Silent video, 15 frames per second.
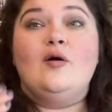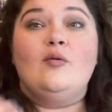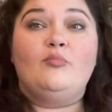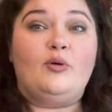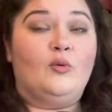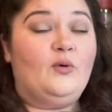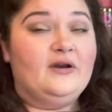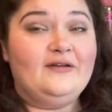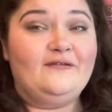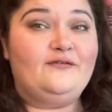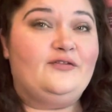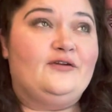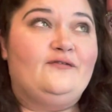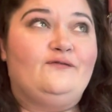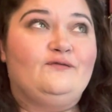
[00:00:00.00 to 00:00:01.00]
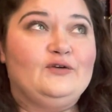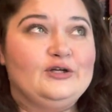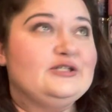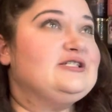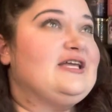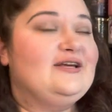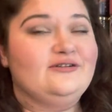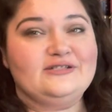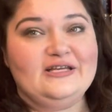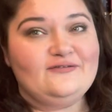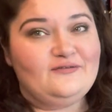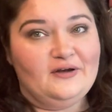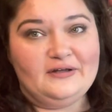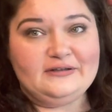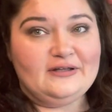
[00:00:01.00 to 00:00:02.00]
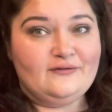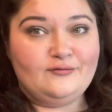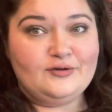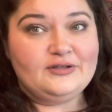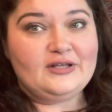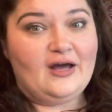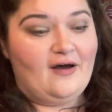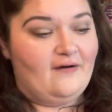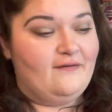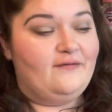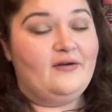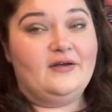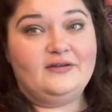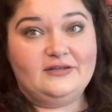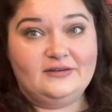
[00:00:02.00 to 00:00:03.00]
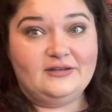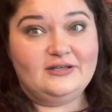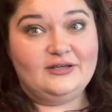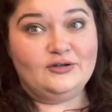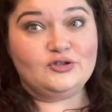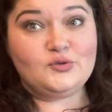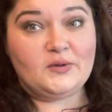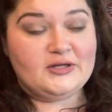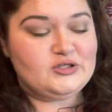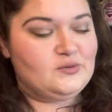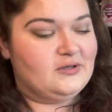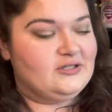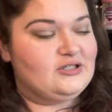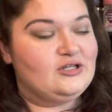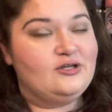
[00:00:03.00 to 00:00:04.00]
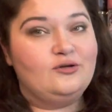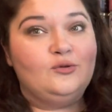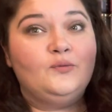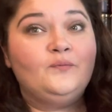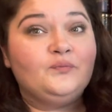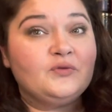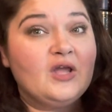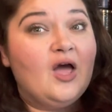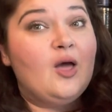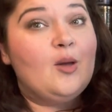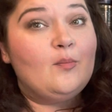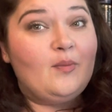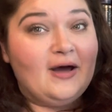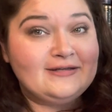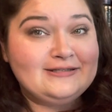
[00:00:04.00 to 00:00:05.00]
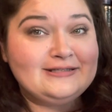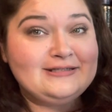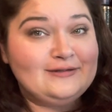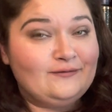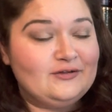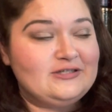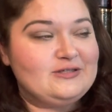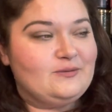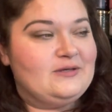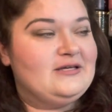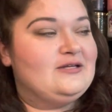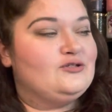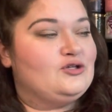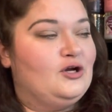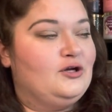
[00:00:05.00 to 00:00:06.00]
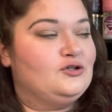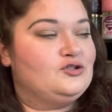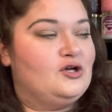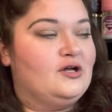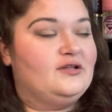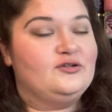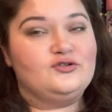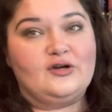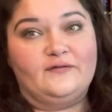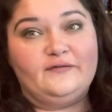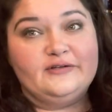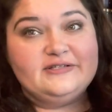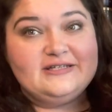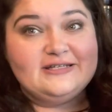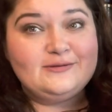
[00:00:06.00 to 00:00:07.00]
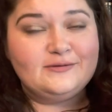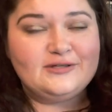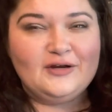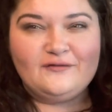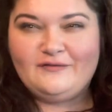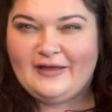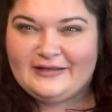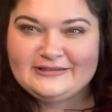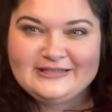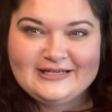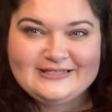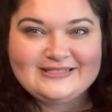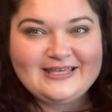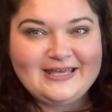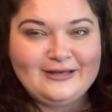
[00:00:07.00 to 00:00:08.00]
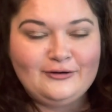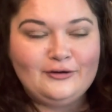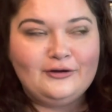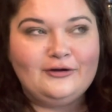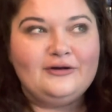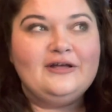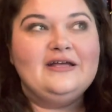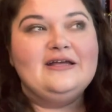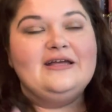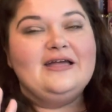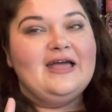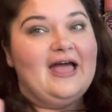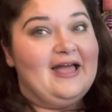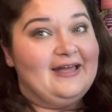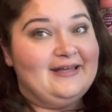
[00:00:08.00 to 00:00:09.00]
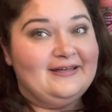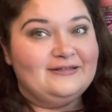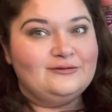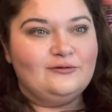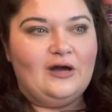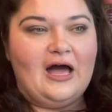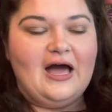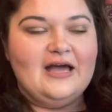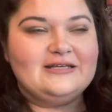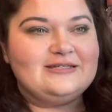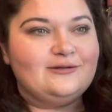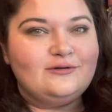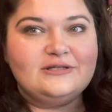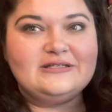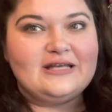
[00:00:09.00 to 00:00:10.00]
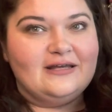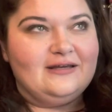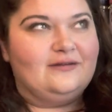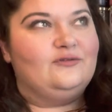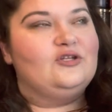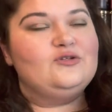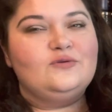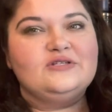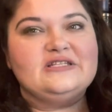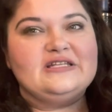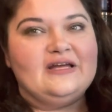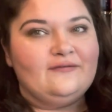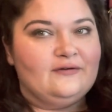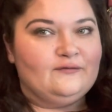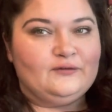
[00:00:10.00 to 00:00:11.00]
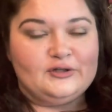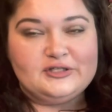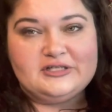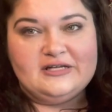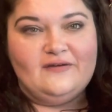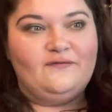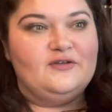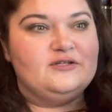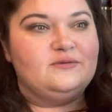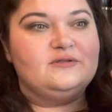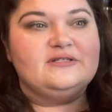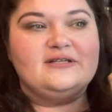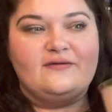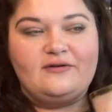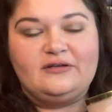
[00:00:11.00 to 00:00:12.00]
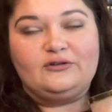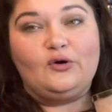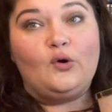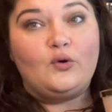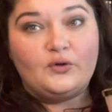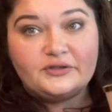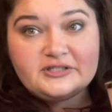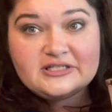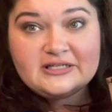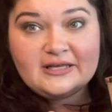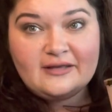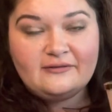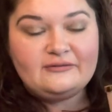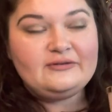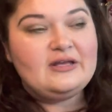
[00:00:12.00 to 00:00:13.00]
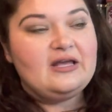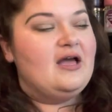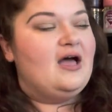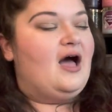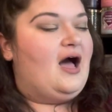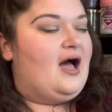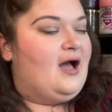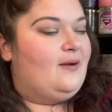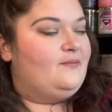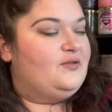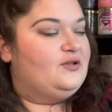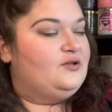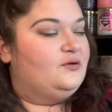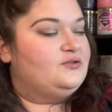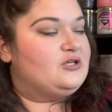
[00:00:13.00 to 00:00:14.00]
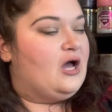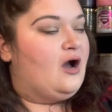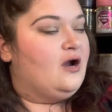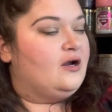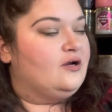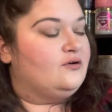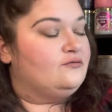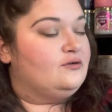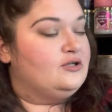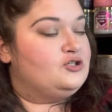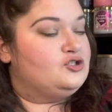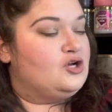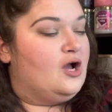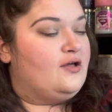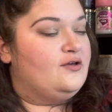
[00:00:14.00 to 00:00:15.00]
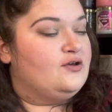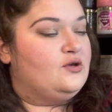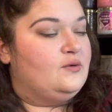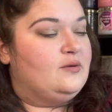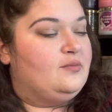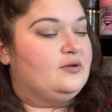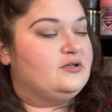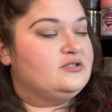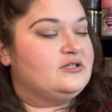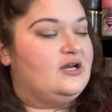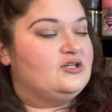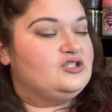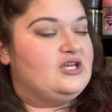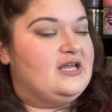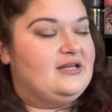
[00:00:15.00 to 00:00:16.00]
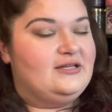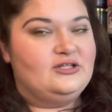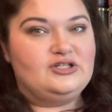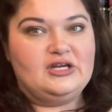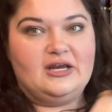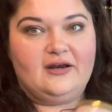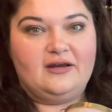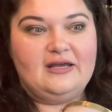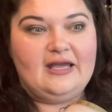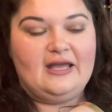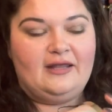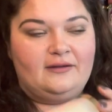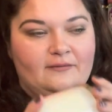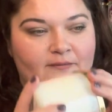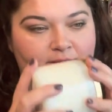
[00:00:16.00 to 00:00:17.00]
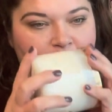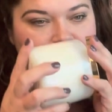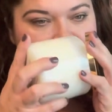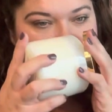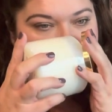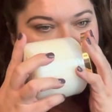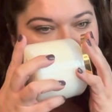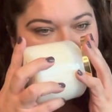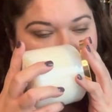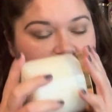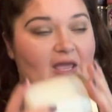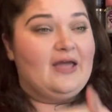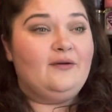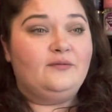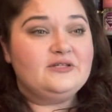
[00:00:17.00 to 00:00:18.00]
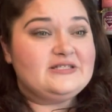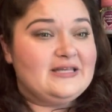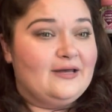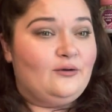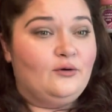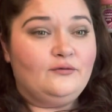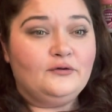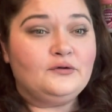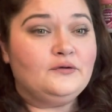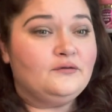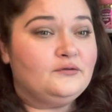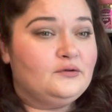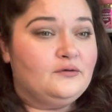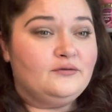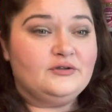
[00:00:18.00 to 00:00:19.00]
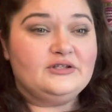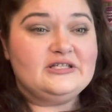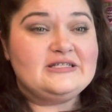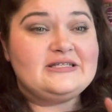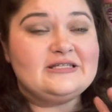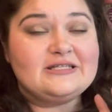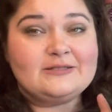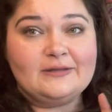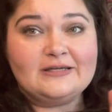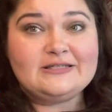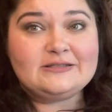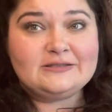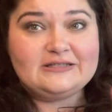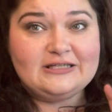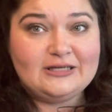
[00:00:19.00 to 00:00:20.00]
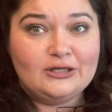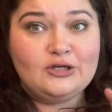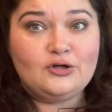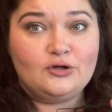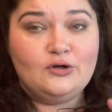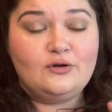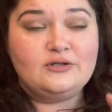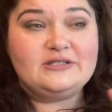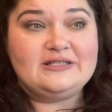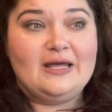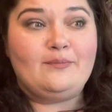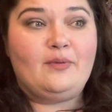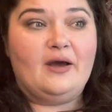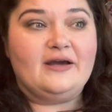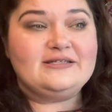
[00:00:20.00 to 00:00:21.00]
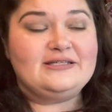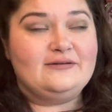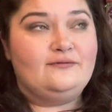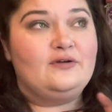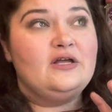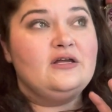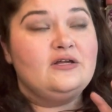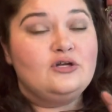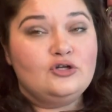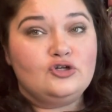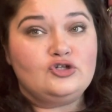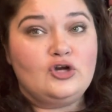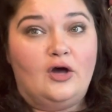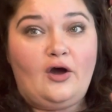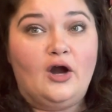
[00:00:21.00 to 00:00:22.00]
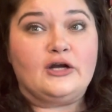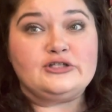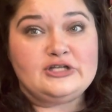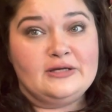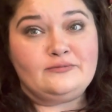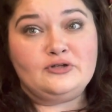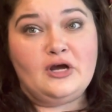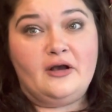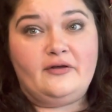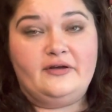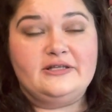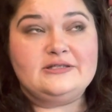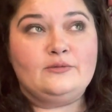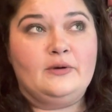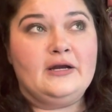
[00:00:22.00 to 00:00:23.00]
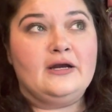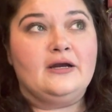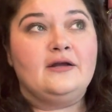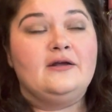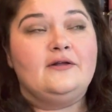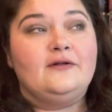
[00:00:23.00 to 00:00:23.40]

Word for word: but one of the first candles I fell in love with of the year twenty twenty-two. Positively Sweet Dark Chocolate Truffles. This was our Valentine's candle, and as soon as, like, this was love on first sniff. This was love on cold sniff. Um, the notes are rich chocolate, gooey butterscotch, candy, cherry, and it was said over and over and over, this is like sticking your nose in that box of heart-shaped chocolates where